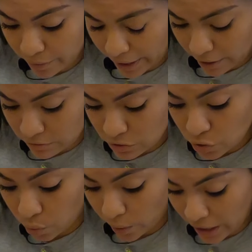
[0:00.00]

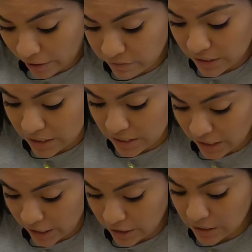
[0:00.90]
around 12 to
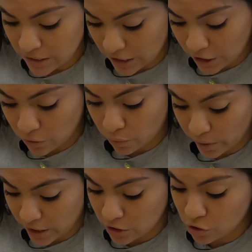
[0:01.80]
16
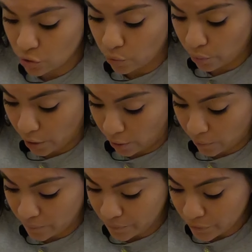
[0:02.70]
weeks to
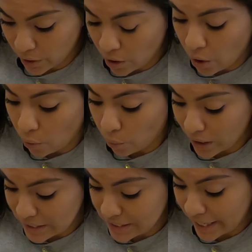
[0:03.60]
grow.
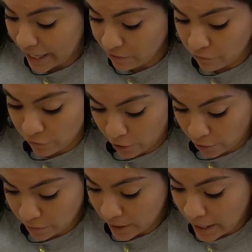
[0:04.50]
Once they have
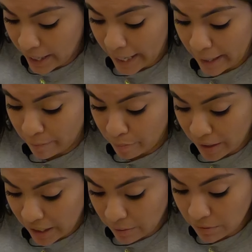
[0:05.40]
grown, a
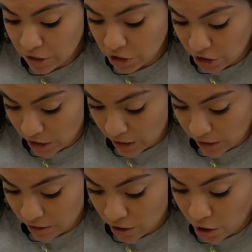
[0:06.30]
big
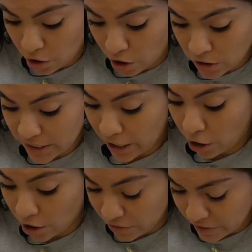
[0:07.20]
machine called a
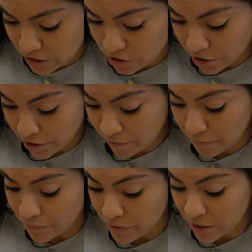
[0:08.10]

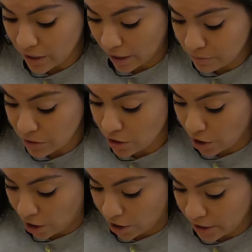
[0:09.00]
harvester comes
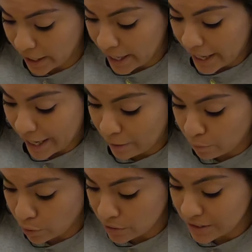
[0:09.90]
along
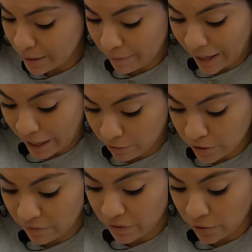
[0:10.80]
and pulls them
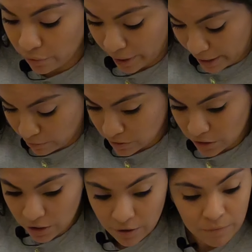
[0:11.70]
out of the
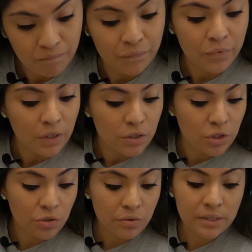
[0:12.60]
ground.
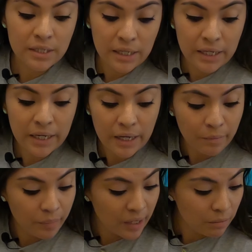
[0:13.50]
Do you see
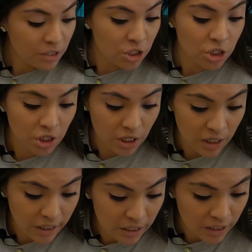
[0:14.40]
a big
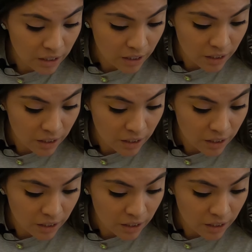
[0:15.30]
machine